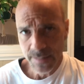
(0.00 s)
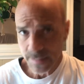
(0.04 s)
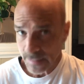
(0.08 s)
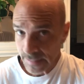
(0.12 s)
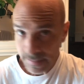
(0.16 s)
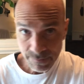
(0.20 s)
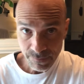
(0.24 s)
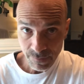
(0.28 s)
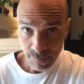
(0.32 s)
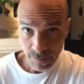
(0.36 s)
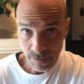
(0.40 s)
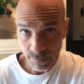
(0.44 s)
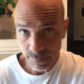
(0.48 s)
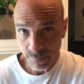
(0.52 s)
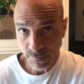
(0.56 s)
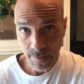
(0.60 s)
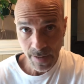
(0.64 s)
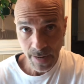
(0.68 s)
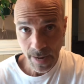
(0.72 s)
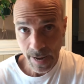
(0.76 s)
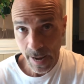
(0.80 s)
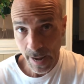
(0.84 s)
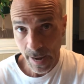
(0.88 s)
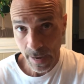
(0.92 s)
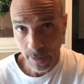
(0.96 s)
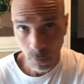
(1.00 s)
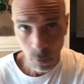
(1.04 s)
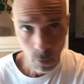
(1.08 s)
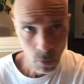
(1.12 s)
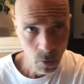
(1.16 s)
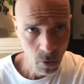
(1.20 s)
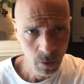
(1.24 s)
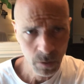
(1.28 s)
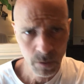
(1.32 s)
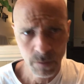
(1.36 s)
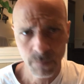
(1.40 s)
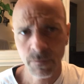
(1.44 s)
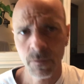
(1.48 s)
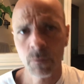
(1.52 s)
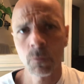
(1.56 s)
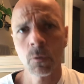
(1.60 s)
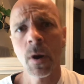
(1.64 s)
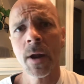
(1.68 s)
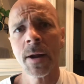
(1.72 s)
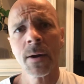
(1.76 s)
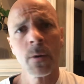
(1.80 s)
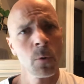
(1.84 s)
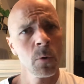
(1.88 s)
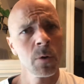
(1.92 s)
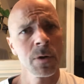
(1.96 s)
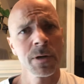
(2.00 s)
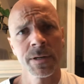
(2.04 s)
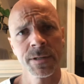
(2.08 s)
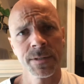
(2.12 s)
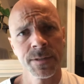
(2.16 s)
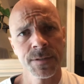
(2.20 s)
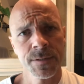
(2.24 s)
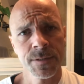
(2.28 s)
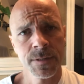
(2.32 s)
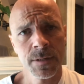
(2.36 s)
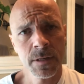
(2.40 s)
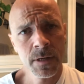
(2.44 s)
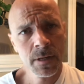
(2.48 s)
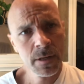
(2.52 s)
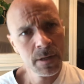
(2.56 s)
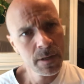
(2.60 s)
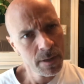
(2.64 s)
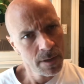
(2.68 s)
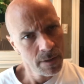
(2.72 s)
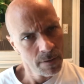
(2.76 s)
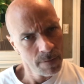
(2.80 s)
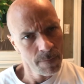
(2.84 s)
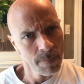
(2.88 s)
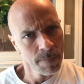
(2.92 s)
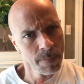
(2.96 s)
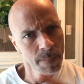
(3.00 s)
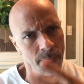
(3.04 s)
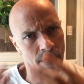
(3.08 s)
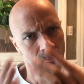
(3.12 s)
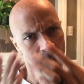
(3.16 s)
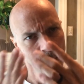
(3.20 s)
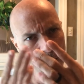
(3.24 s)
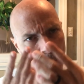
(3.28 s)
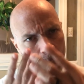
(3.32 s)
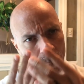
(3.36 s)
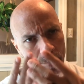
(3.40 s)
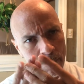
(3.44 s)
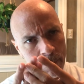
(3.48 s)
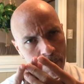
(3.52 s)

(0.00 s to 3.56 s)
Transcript: even if they had all of the right organs. That